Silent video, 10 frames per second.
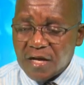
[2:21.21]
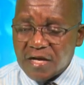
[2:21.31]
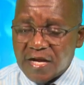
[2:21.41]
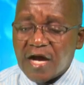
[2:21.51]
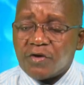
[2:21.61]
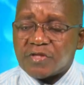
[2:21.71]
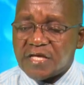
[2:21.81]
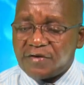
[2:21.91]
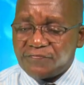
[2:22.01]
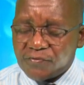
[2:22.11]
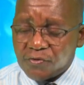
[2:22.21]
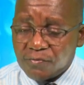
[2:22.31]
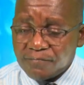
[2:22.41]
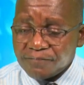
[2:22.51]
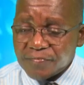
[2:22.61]
Now
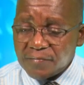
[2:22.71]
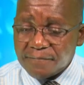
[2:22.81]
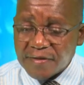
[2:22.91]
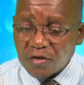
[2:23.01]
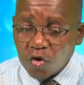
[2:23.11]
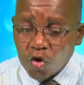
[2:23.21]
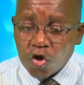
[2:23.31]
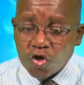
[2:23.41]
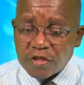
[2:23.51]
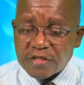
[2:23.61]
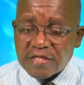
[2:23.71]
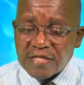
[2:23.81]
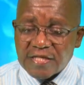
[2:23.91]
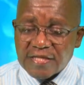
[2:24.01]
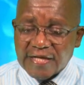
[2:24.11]
therefore, behold,
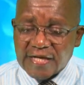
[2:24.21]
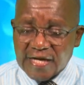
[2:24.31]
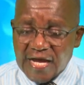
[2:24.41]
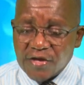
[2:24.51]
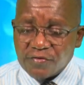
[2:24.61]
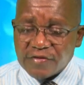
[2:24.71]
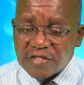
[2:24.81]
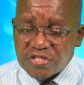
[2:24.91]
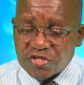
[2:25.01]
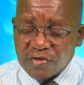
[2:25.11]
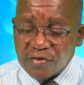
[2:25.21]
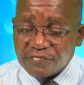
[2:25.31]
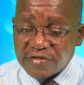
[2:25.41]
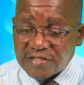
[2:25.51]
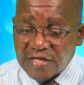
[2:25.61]
the cry of the children
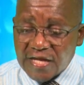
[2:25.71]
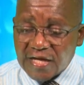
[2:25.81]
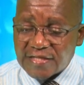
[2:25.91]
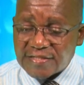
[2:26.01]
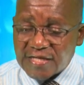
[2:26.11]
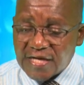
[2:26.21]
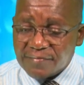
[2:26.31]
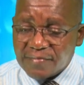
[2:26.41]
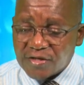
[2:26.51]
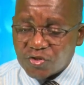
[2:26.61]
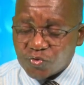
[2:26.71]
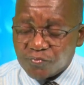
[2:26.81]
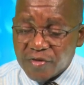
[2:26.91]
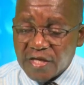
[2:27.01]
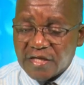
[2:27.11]
of Israel is come
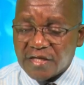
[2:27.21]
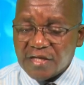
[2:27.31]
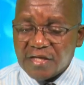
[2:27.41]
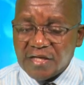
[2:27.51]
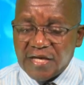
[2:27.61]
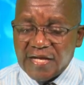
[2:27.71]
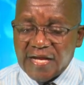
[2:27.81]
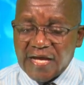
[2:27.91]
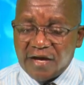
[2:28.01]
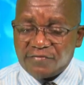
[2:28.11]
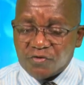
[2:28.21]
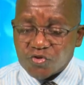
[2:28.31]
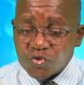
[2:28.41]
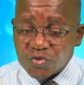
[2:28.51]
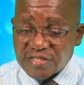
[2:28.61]
unto me, and I have
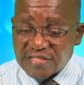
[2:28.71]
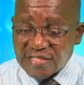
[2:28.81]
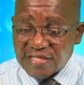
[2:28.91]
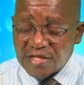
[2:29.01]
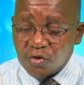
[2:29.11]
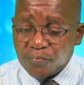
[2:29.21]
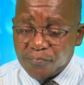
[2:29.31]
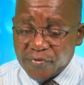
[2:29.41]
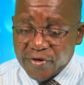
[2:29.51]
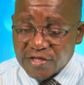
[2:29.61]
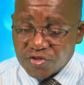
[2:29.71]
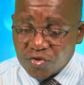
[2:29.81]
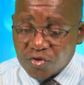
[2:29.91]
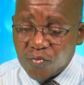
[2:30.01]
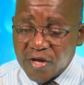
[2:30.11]
also seen the
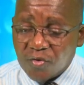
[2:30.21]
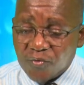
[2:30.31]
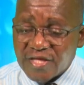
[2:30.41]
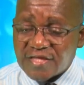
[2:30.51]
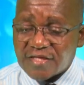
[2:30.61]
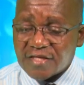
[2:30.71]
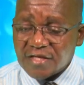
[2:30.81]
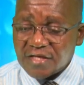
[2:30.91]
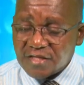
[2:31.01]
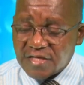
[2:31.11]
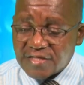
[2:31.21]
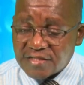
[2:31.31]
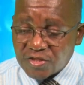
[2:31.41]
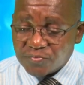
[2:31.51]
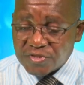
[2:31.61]
oppression wherewith the
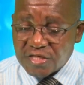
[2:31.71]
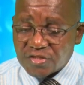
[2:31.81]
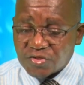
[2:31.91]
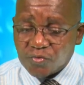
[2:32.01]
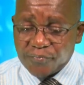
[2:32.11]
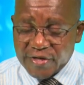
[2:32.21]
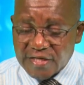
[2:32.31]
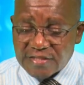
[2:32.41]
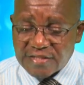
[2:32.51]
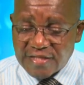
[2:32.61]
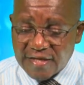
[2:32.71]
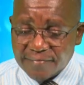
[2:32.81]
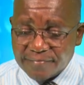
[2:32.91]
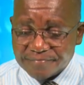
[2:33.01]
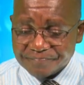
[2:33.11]
Egyptians oppress
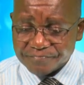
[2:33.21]
them.